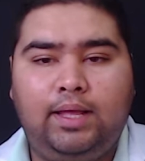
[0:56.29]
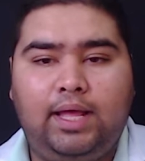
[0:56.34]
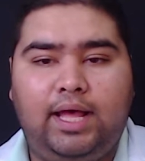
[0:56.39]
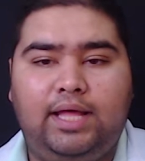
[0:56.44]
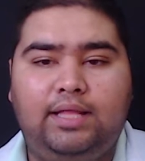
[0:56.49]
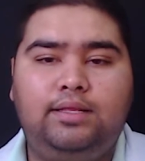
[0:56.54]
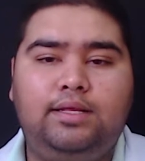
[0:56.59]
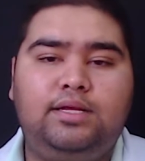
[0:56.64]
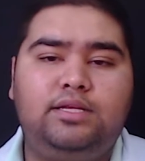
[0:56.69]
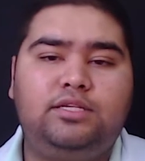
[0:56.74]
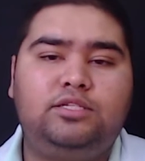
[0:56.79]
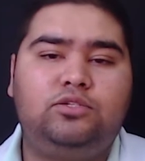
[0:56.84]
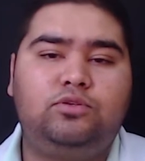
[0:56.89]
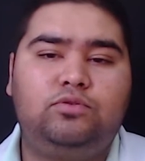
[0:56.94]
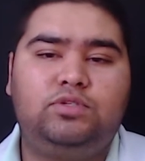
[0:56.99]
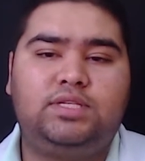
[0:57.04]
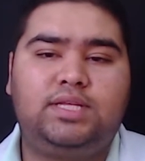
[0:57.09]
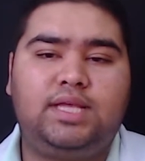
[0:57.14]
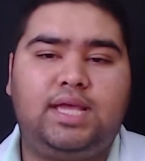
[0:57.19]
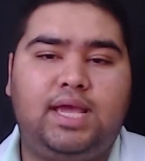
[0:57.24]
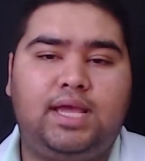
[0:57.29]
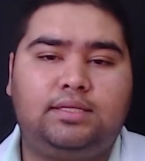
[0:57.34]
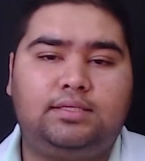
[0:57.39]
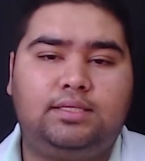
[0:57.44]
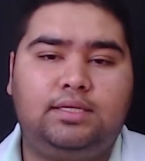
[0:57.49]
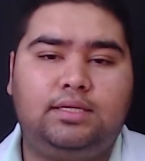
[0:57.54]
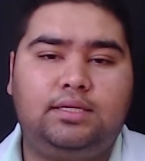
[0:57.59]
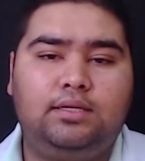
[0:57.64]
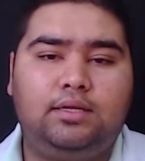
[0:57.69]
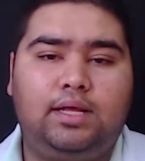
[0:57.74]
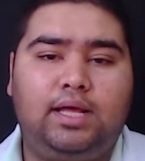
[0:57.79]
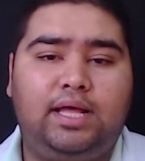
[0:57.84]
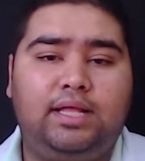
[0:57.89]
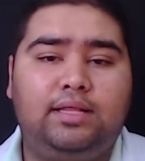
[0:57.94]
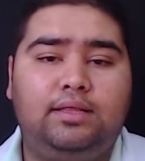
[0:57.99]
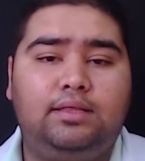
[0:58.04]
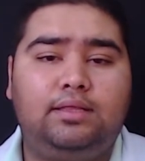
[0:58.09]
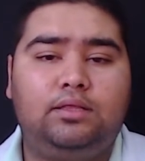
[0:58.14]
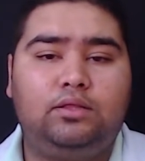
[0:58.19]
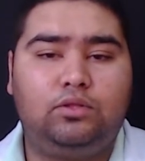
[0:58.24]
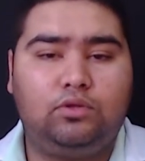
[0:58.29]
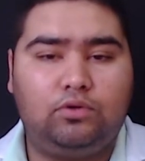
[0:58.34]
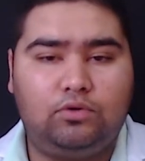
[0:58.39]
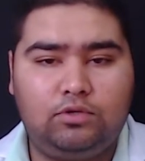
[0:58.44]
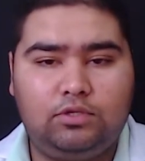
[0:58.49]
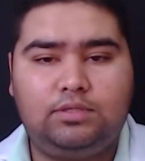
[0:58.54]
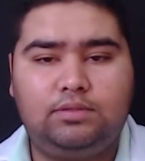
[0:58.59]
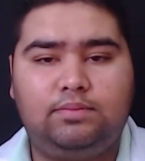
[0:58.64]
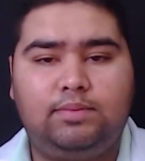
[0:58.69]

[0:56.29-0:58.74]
and the associated and those